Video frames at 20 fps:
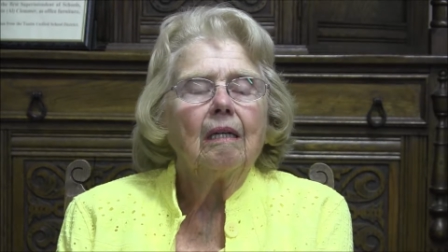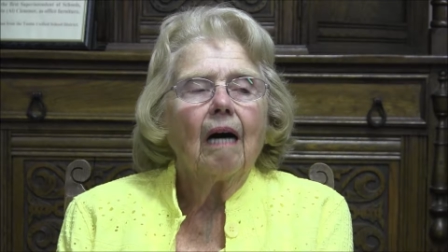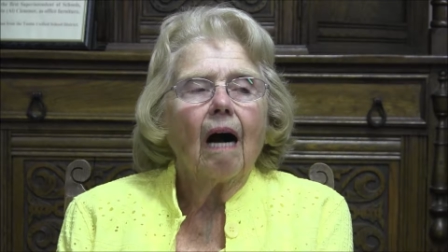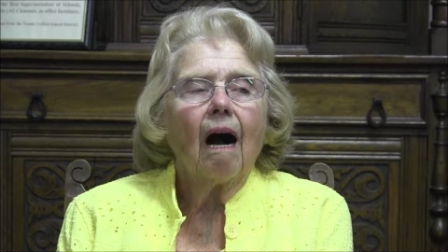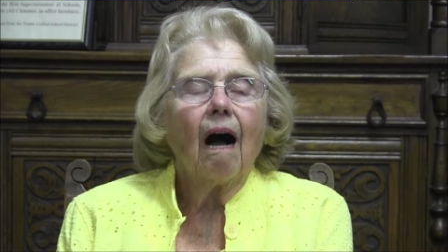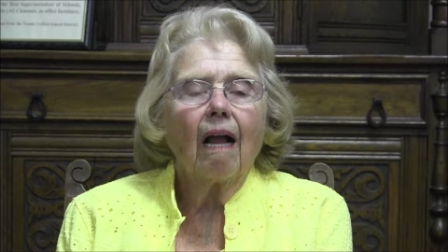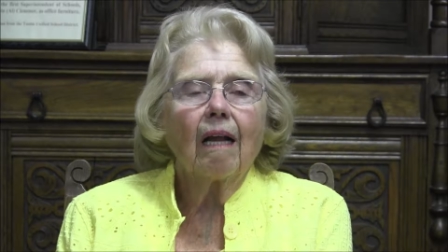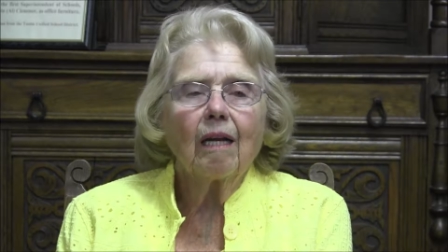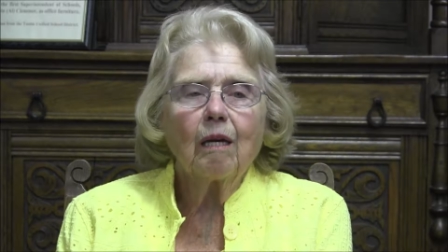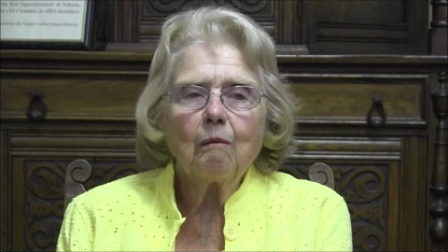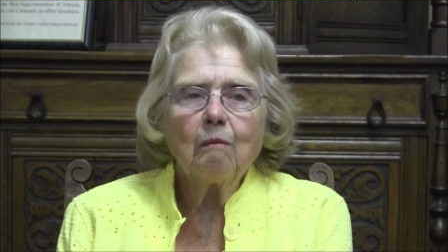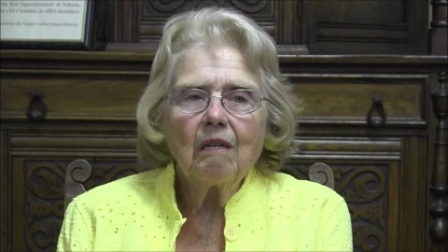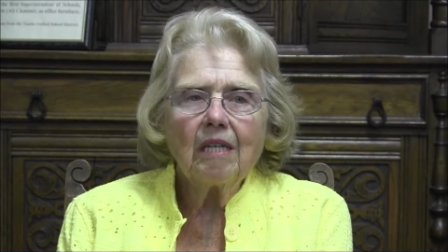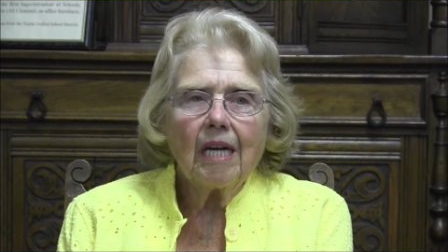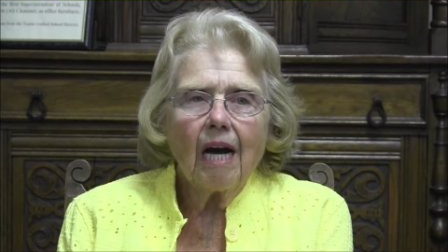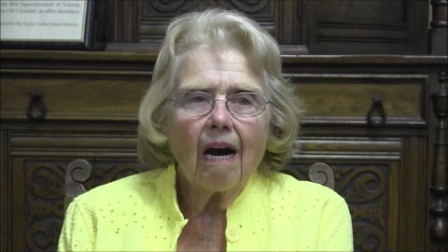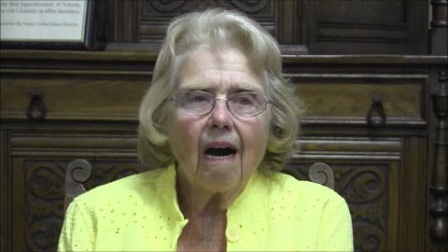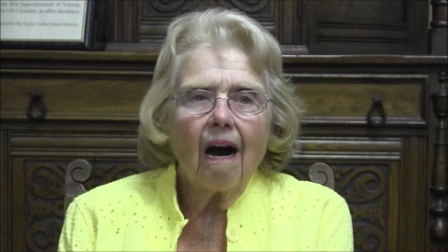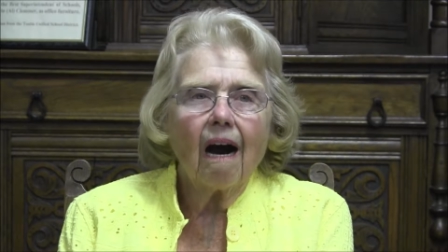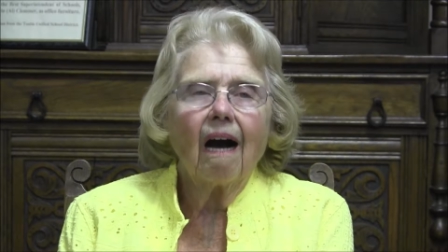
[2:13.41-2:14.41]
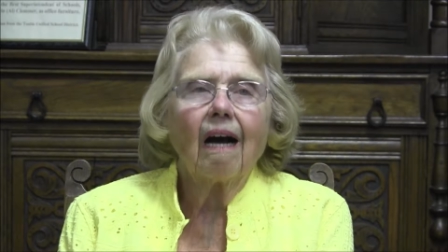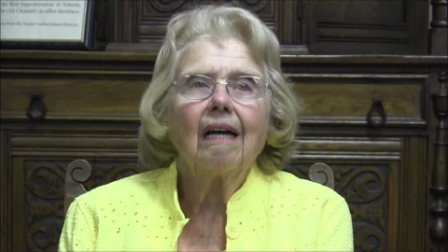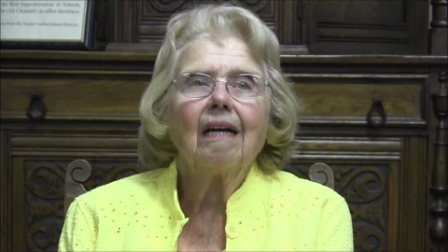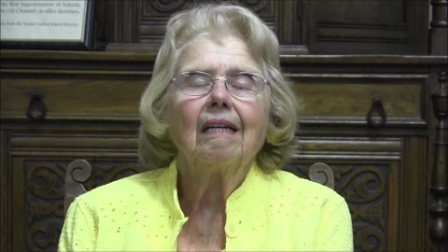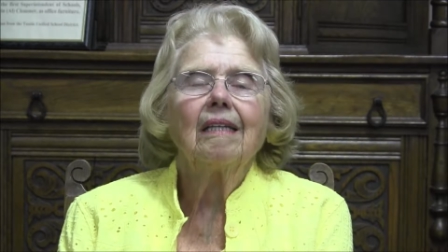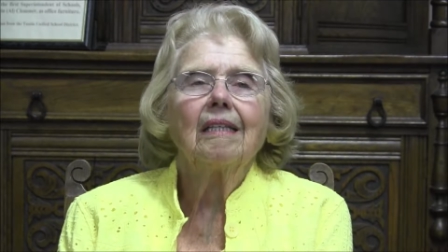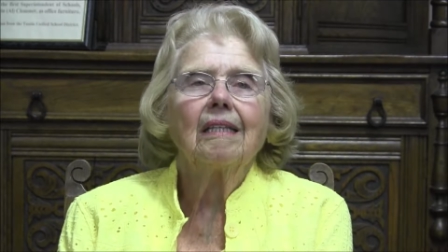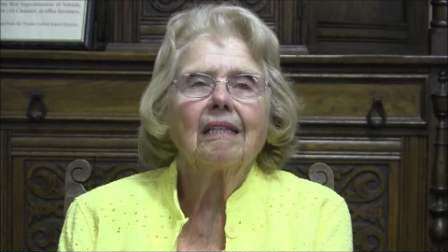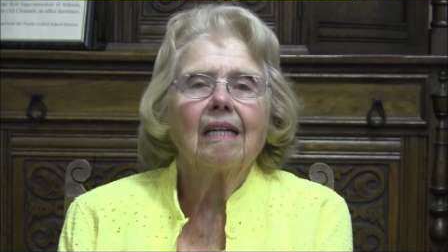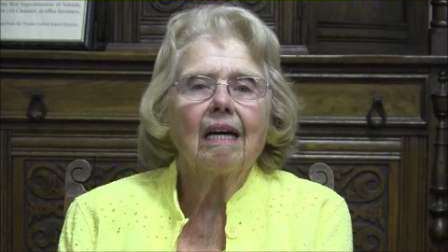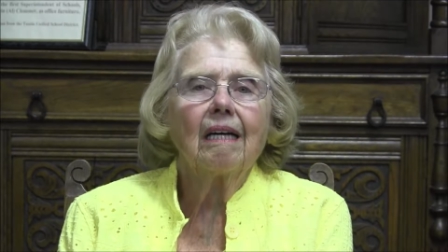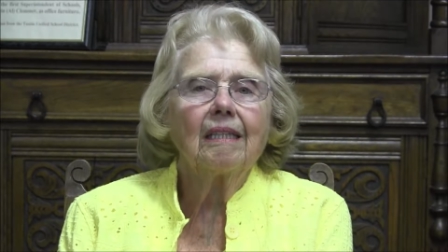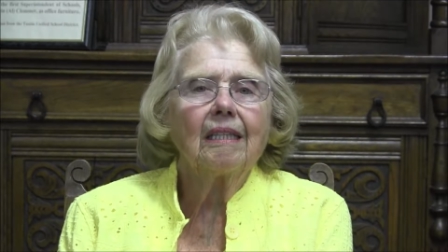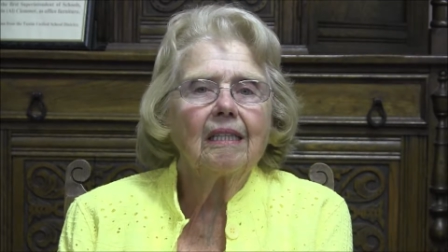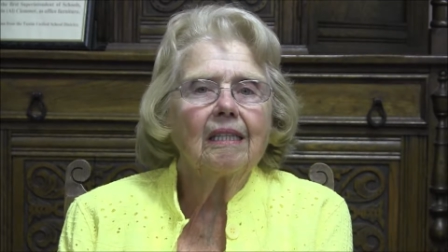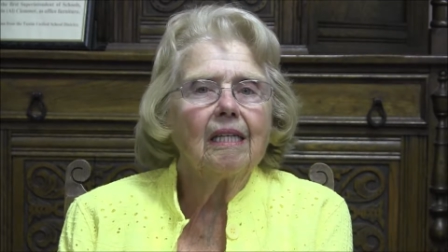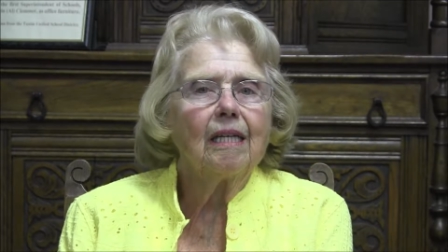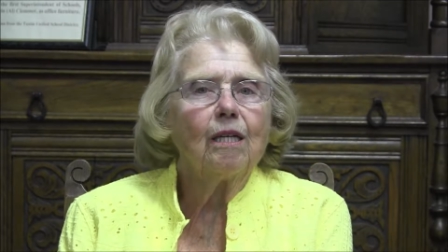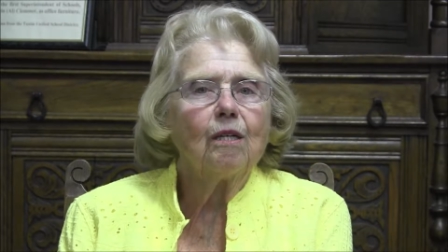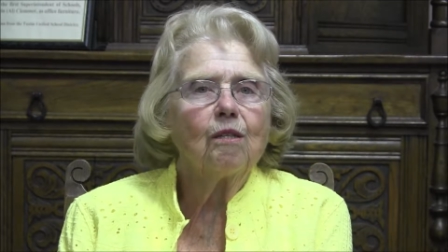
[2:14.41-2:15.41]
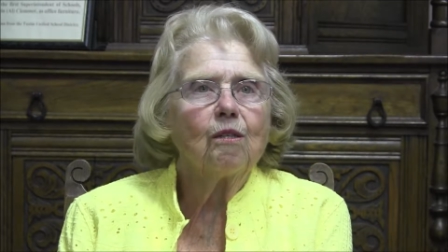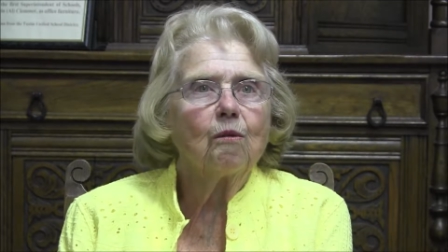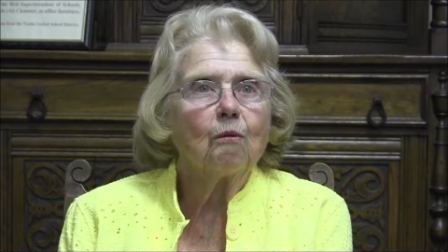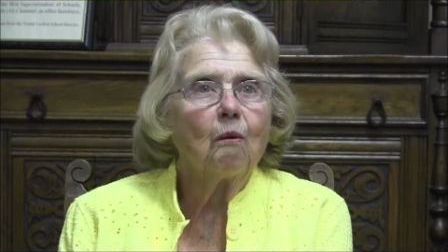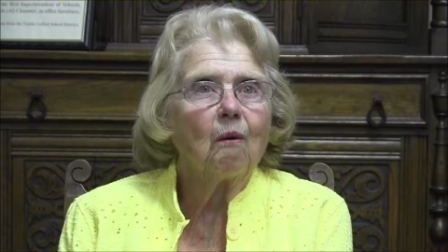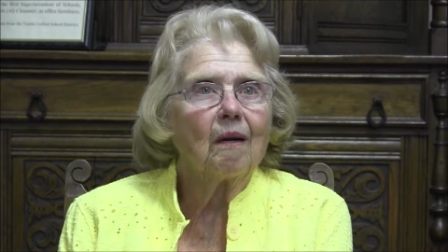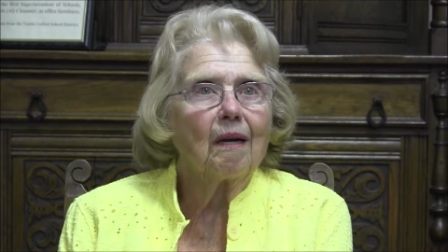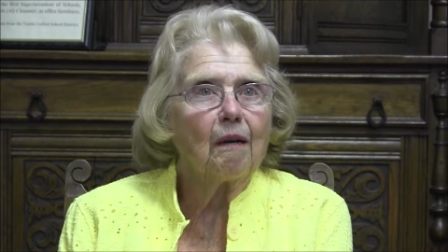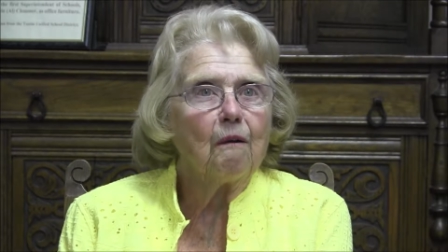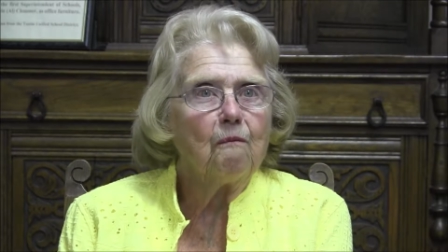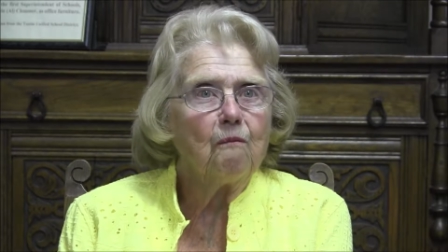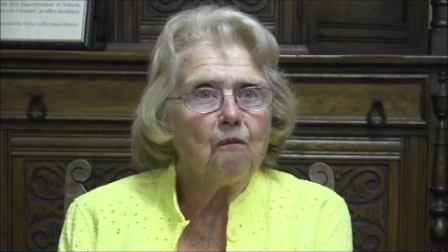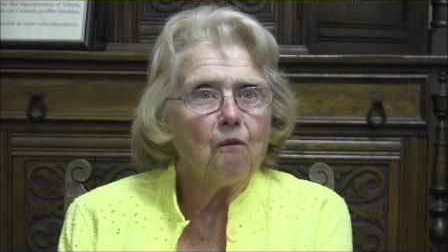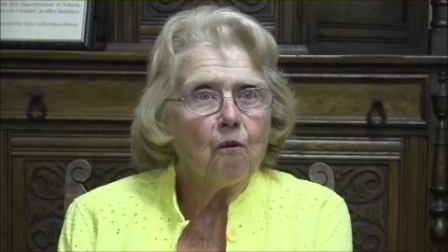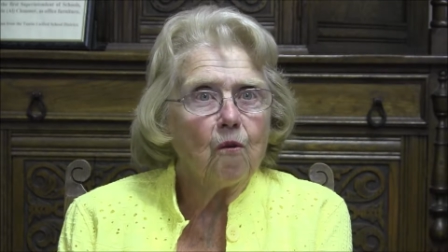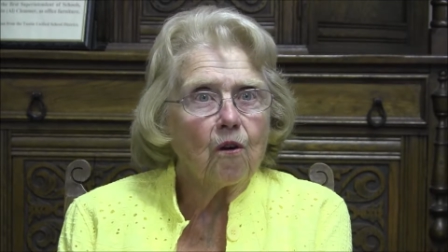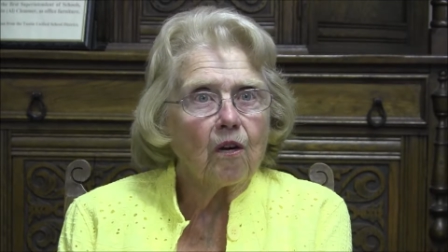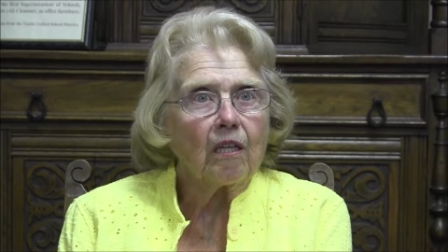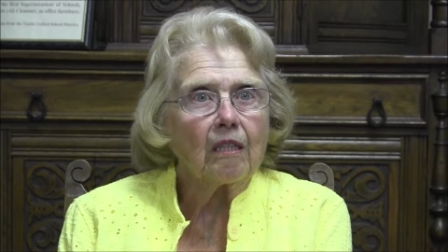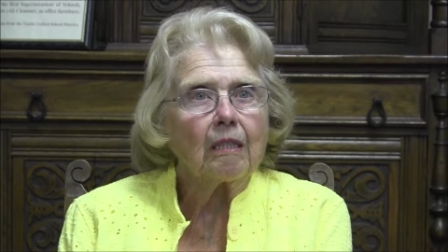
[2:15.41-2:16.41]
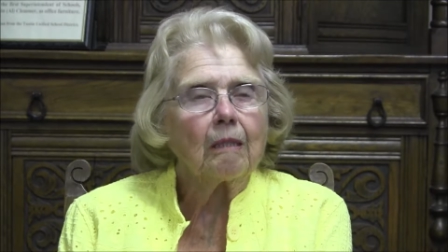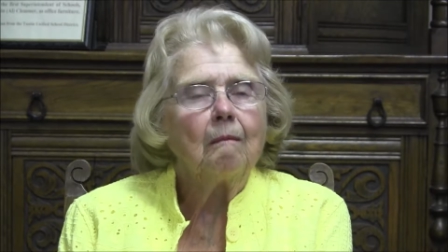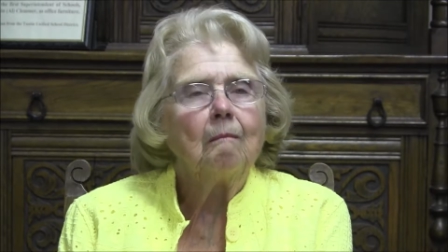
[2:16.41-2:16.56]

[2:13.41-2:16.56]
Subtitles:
Hollywood High in 1924.